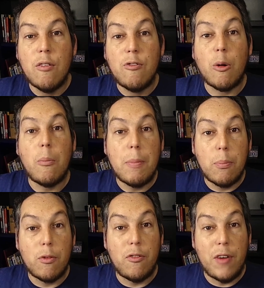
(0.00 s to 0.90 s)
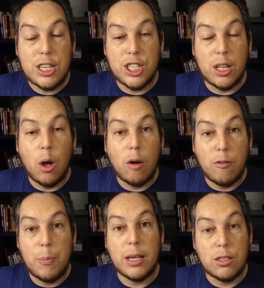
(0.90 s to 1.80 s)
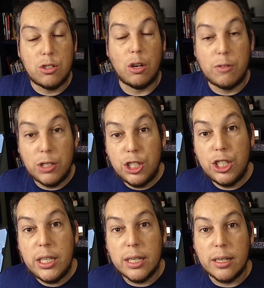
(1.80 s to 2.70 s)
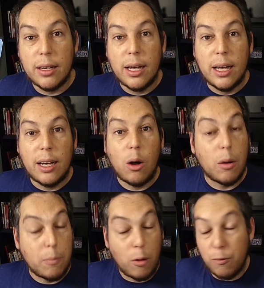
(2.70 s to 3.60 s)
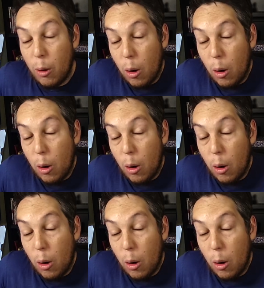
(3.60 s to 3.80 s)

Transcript: from the profession of being a software engineer or, or,